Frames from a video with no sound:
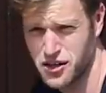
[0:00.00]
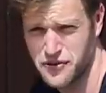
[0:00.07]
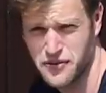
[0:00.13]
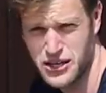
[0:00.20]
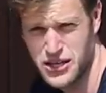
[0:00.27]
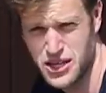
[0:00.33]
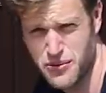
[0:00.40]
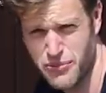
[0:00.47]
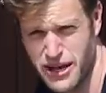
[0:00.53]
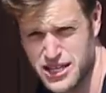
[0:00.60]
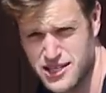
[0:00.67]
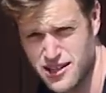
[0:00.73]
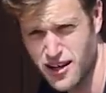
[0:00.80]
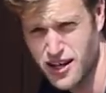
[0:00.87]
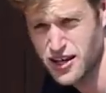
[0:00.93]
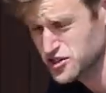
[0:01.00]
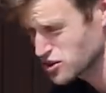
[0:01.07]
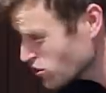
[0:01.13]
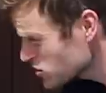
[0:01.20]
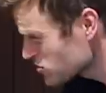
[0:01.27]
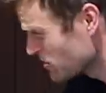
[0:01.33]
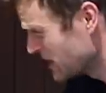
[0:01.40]
off in the best light, because
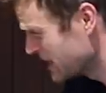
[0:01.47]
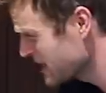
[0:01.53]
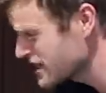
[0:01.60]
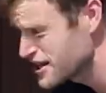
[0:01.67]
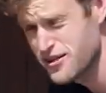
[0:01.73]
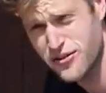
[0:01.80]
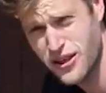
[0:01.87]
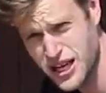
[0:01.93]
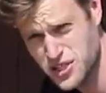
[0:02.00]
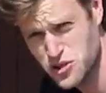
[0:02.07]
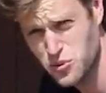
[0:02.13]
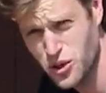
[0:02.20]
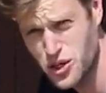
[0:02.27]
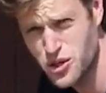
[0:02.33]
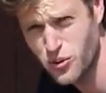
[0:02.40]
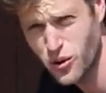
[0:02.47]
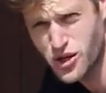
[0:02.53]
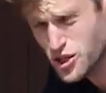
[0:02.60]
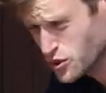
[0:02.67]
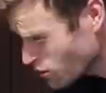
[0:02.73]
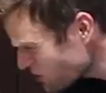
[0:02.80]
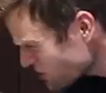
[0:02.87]
ultimately that's what you
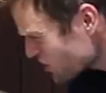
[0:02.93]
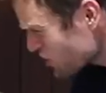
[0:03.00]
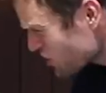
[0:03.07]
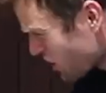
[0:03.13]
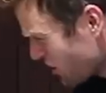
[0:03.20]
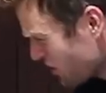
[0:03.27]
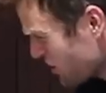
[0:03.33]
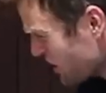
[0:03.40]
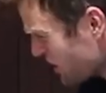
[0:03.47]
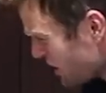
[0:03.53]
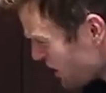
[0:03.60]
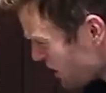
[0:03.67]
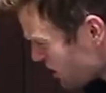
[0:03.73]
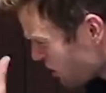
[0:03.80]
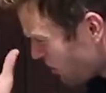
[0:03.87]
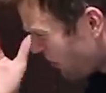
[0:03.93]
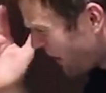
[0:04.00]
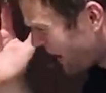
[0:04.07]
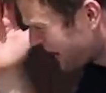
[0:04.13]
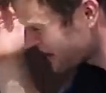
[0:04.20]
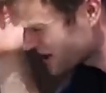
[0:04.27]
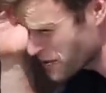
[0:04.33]
want. You want to show your
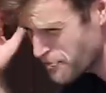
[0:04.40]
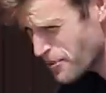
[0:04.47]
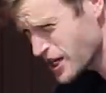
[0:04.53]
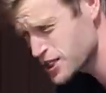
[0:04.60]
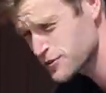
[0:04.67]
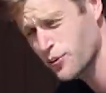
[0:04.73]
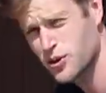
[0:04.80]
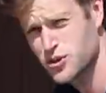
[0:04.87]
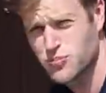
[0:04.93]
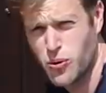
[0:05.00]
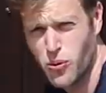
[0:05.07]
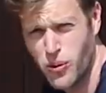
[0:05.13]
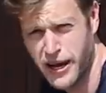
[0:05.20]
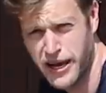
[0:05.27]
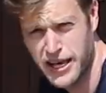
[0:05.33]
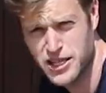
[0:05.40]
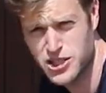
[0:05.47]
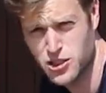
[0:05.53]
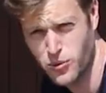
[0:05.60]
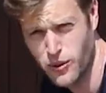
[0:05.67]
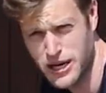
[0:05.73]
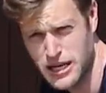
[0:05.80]
bike in the best possible way
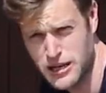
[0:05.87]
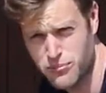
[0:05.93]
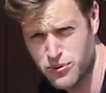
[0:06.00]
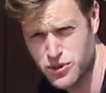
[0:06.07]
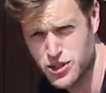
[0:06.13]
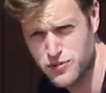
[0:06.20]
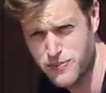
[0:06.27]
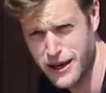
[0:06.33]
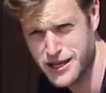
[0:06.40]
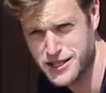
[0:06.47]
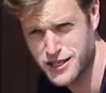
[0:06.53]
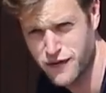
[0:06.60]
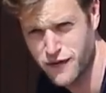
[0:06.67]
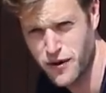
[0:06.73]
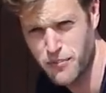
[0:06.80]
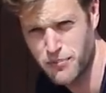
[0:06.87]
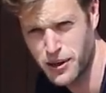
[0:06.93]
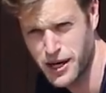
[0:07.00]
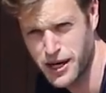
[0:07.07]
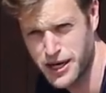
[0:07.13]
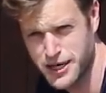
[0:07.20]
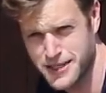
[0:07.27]
to any prospective
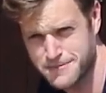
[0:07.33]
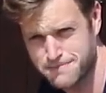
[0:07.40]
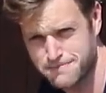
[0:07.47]
buyer.